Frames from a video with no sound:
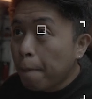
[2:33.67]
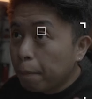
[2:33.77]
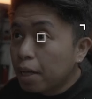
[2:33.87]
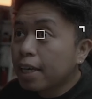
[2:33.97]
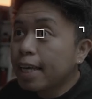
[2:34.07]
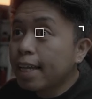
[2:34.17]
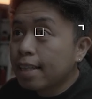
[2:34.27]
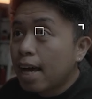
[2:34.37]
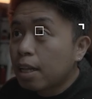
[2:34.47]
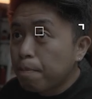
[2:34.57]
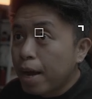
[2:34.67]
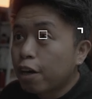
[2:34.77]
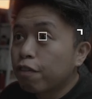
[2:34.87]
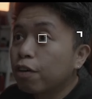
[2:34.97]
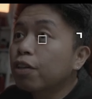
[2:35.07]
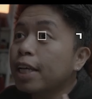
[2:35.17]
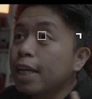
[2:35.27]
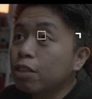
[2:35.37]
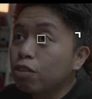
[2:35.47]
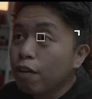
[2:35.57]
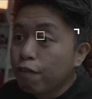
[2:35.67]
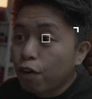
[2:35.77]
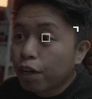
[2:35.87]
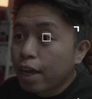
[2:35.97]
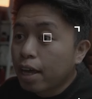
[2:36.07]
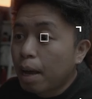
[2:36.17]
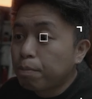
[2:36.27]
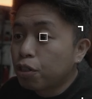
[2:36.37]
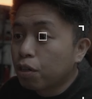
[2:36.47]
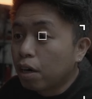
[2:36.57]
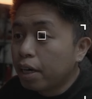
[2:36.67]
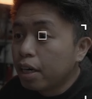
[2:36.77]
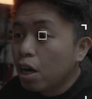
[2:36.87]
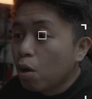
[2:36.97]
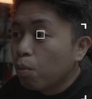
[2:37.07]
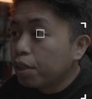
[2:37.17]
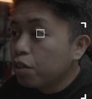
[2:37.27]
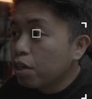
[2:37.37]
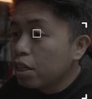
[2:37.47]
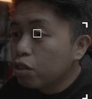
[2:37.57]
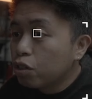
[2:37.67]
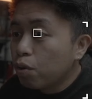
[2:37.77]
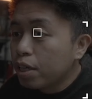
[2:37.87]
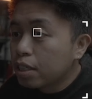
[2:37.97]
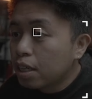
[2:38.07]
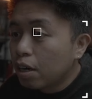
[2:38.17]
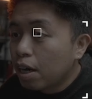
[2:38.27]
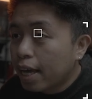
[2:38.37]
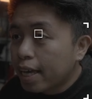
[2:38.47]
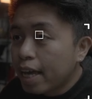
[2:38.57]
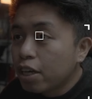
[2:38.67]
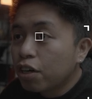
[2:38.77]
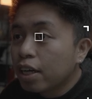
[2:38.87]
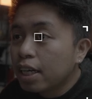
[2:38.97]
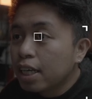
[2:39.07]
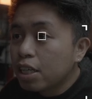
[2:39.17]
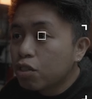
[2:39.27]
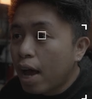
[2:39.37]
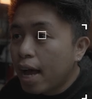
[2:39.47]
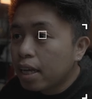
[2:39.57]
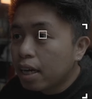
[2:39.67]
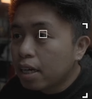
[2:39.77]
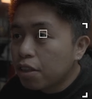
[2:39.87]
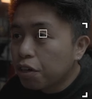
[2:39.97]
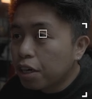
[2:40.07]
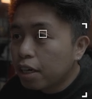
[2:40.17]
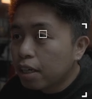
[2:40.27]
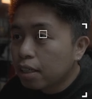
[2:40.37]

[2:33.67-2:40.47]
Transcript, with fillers: plugging that microphone into the 4k capture card what you need to do is again you're gonna need to add another